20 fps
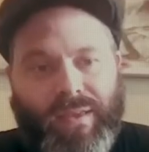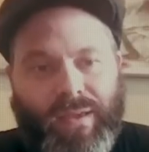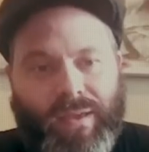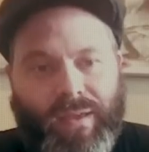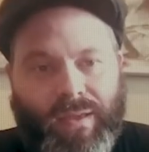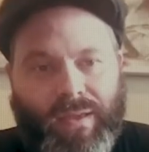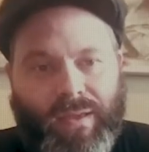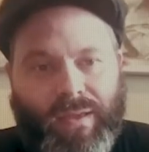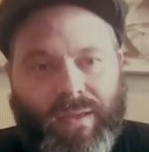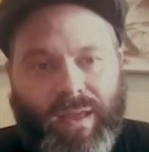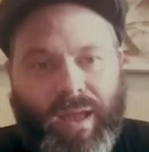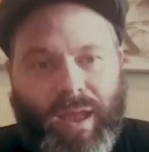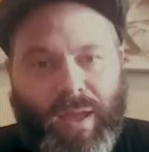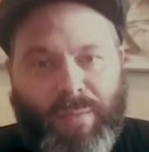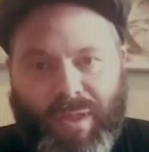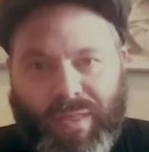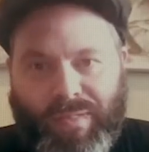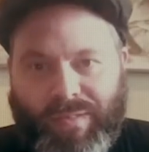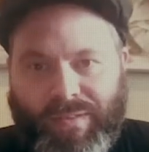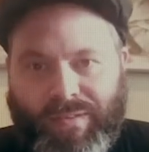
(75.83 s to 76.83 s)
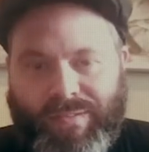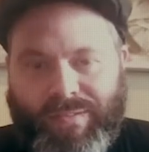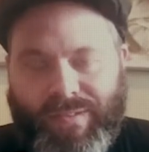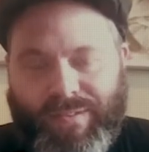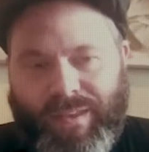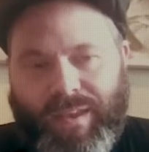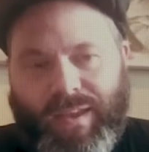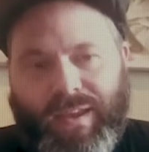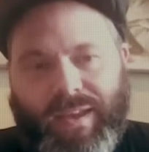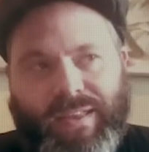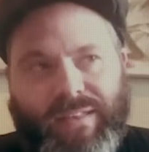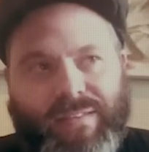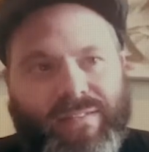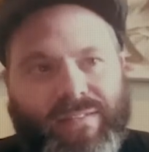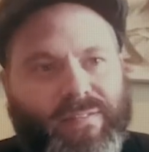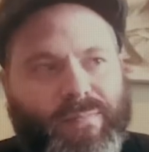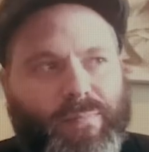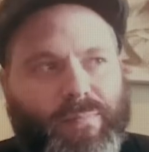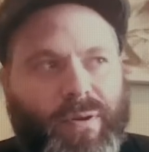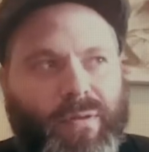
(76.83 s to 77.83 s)
uh, I made these
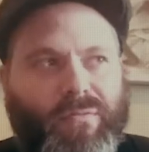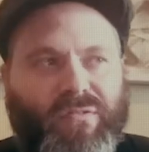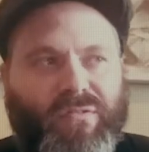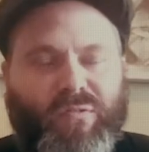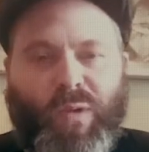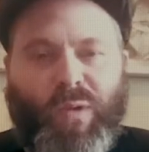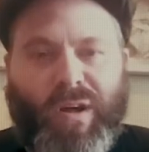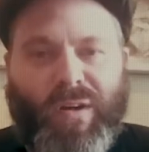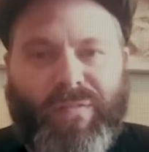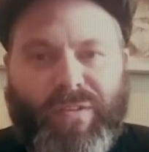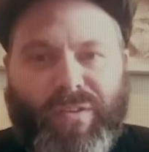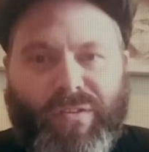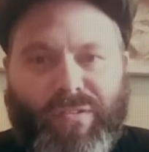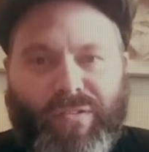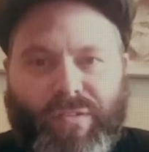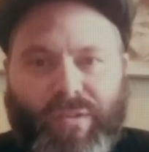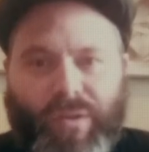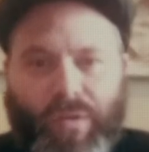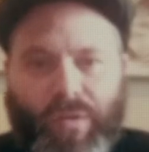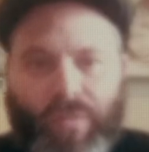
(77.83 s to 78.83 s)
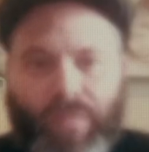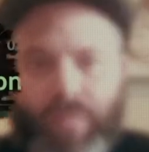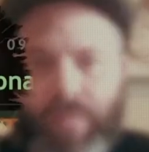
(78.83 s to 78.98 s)
designs about 12 years ago.